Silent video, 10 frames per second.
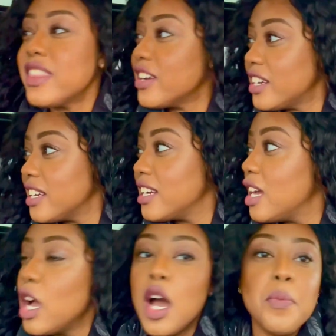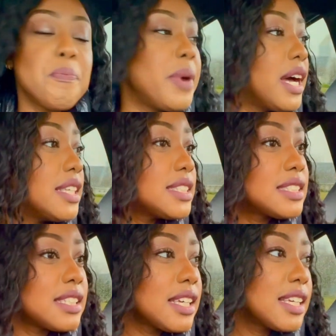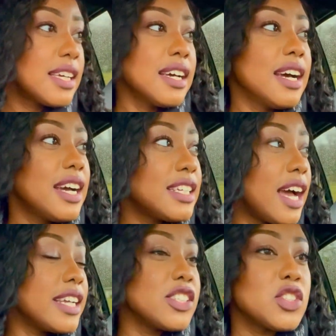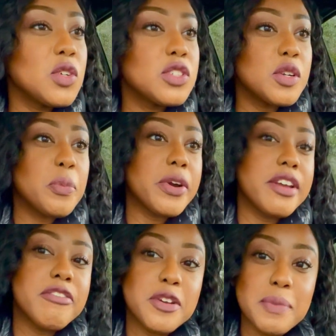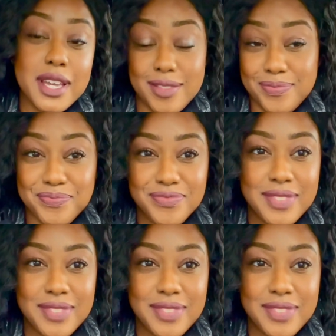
her, but I just told her to pray for me.